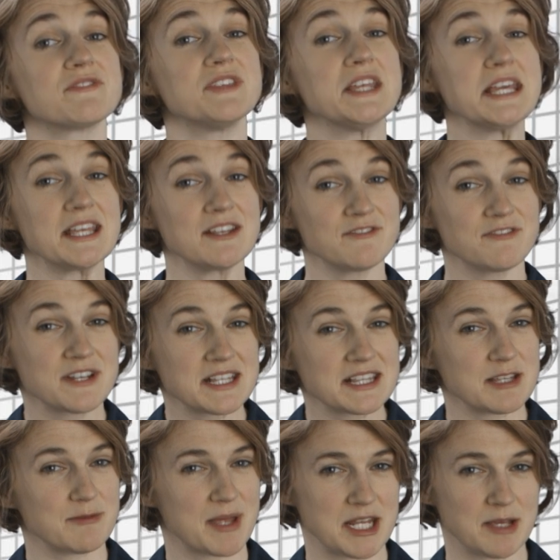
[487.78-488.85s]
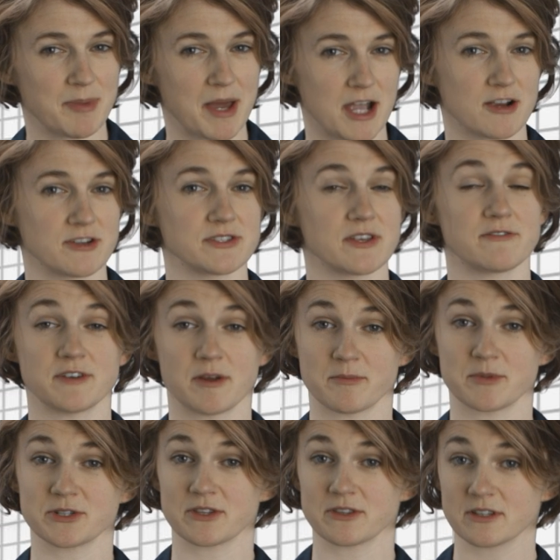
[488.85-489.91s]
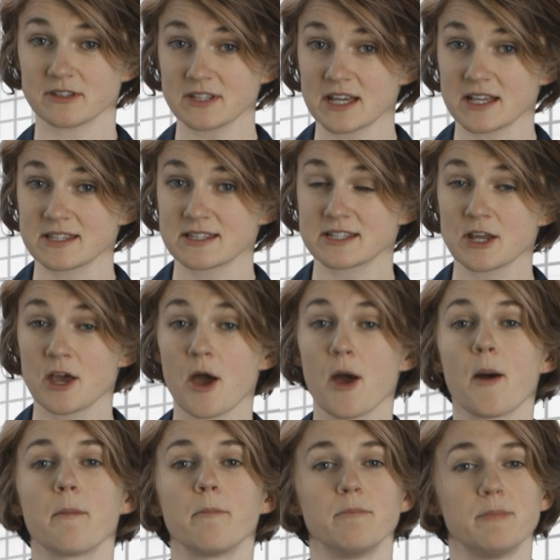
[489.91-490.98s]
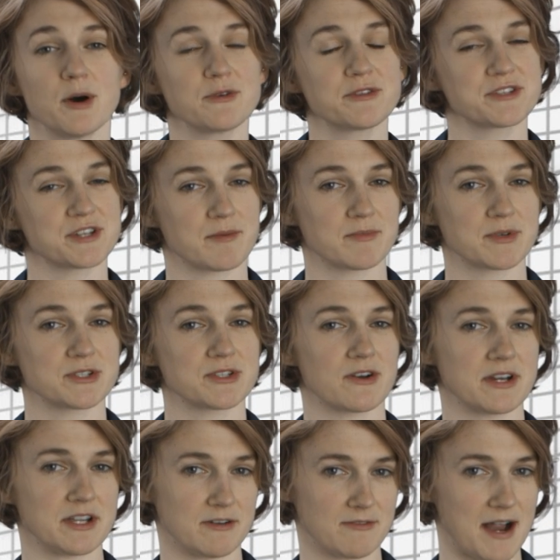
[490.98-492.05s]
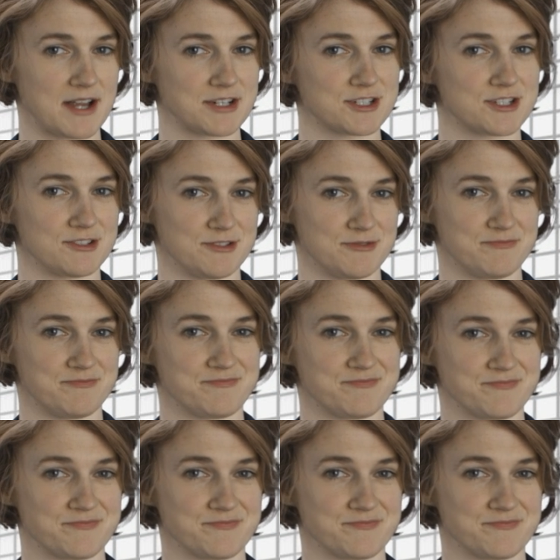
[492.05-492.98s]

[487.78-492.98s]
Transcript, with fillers: of the infinitely many pairs of numbers on the list, both numbers are irrational.